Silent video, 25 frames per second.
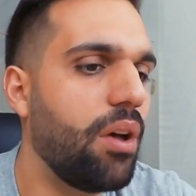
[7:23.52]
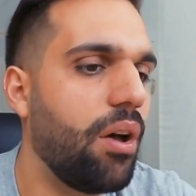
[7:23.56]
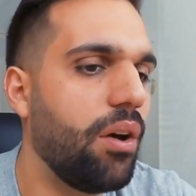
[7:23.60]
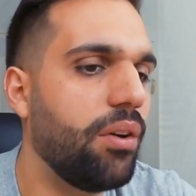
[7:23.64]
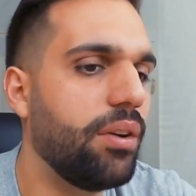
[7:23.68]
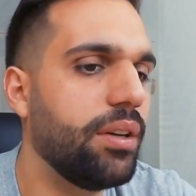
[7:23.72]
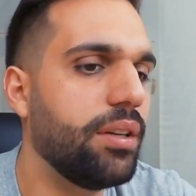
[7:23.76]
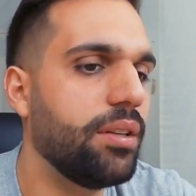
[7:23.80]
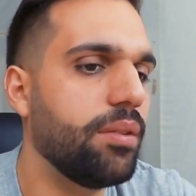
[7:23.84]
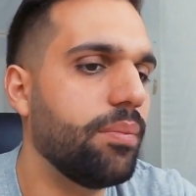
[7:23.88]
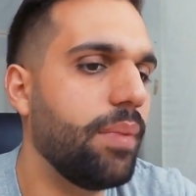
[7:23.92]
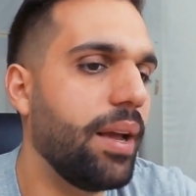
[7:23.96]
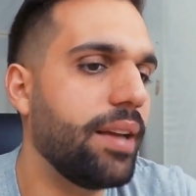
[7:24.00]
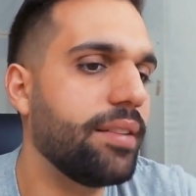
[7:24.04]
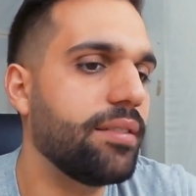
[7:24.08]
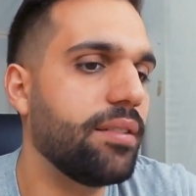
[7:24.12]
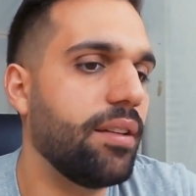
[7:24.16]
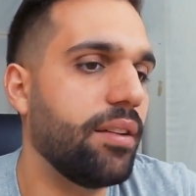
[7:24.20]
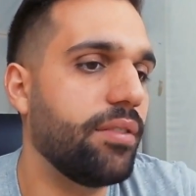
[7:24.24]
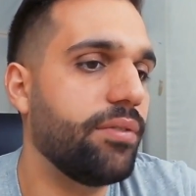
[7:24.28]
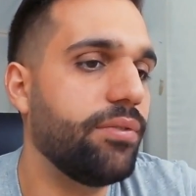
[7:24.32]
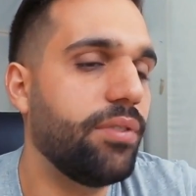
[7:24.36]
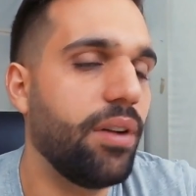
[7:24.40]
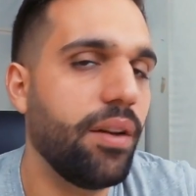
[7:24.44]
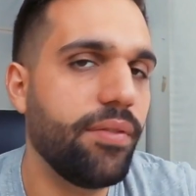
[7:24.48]
song and it makes
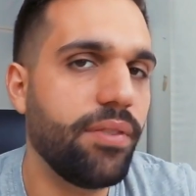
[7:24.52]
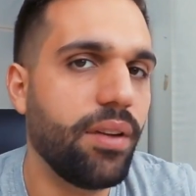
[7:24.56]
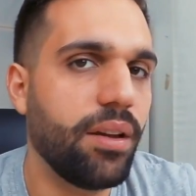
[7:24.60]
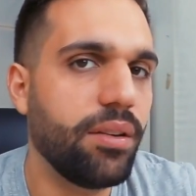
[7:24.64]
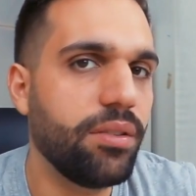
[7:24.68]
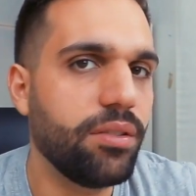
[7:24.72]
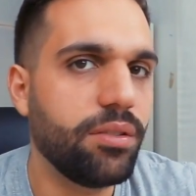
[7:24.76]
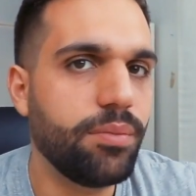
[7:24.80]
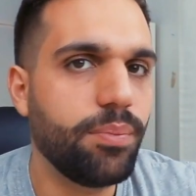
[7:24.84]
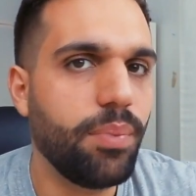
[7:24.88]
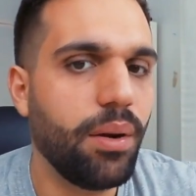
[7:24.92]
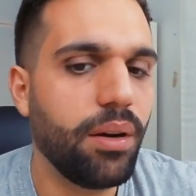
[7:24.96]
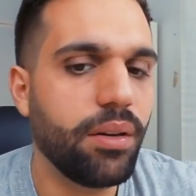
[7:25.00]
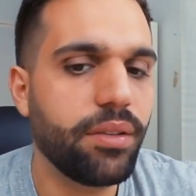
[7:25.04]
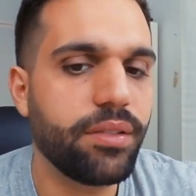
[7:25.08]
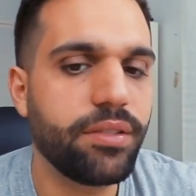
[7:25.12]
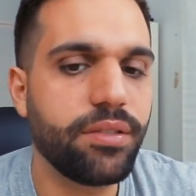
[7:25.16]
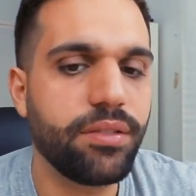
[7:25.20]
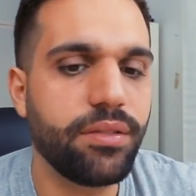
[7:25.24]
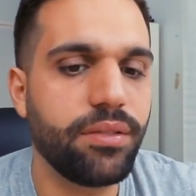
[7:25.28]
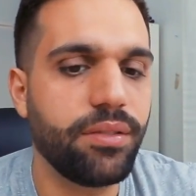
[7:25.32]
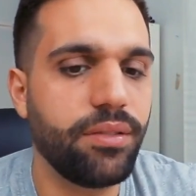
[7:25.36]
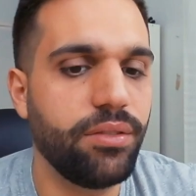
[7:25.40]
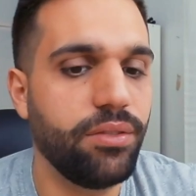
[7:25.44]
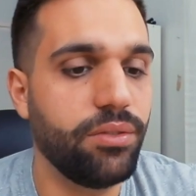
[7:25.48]
like 500
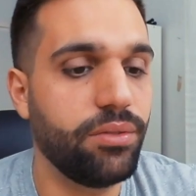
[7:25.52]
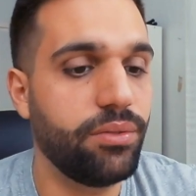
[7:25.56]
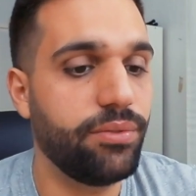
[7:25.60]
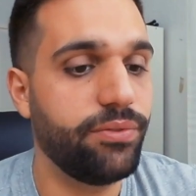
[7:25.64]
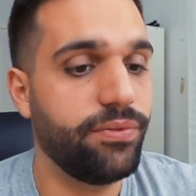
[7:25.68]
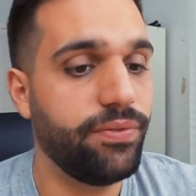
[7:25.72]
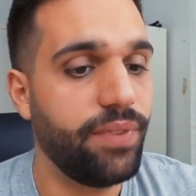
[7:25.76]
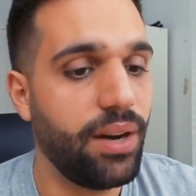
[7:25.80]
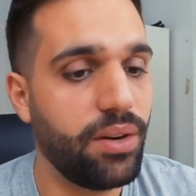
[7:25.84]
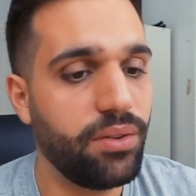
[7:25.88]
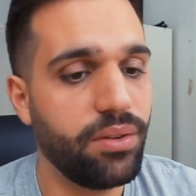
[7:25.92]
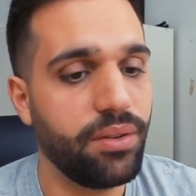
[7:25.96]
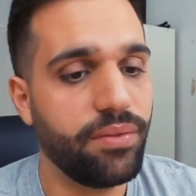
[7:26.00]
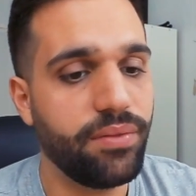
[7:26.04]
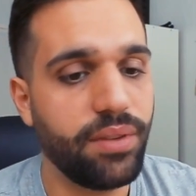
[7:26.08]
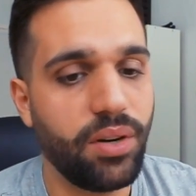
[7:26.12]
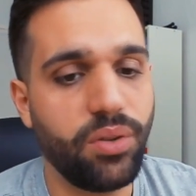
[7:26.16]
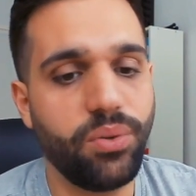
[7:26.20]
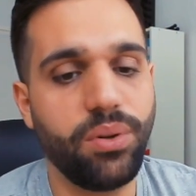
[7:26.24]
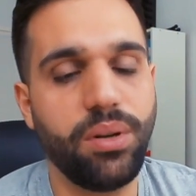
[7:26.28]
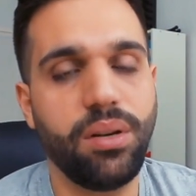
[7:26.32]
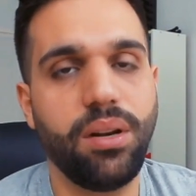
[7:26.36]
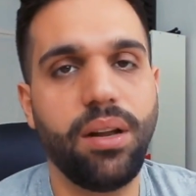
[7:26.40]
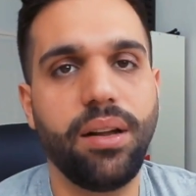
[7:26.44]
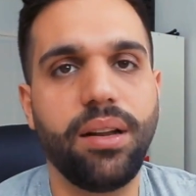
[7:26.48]
bucks, you're very,
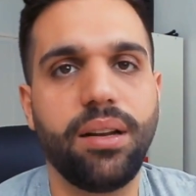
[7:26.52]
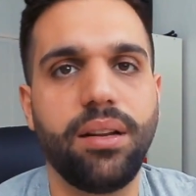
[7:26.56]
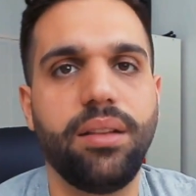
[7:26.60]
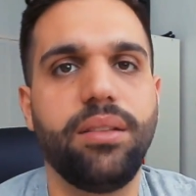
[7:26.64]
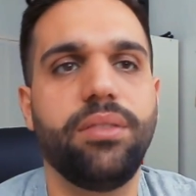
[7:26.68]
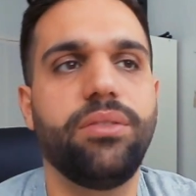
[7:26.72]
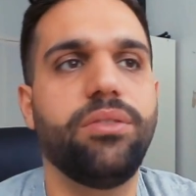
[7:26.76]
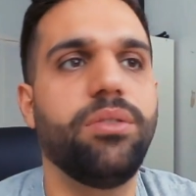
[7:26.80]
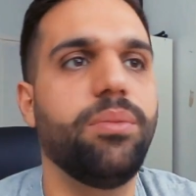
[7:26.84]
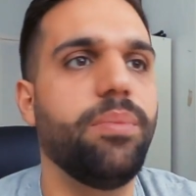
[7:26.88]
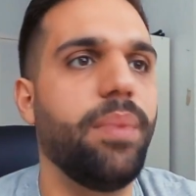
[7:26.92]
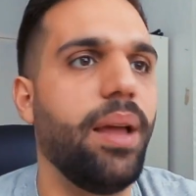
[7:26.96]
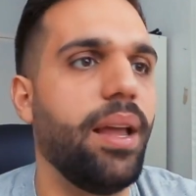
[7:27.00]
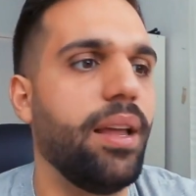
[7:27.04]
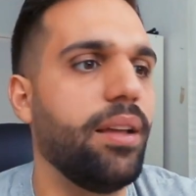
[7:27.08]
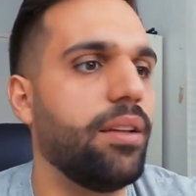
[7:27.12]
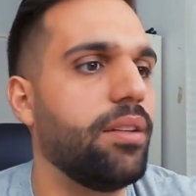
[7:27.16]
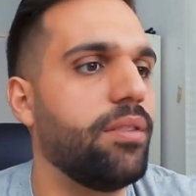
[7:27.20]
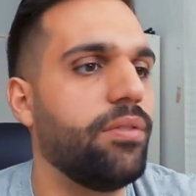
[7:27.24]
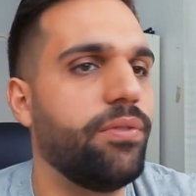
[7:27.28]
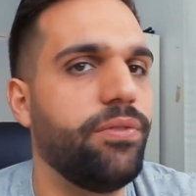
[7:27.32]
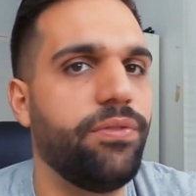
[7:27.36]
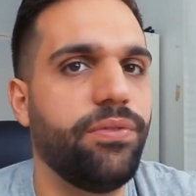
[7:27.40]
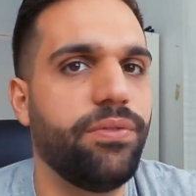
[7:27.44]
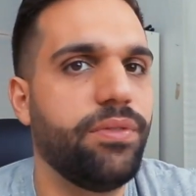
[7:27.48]
very likely to
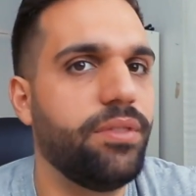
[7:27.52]
make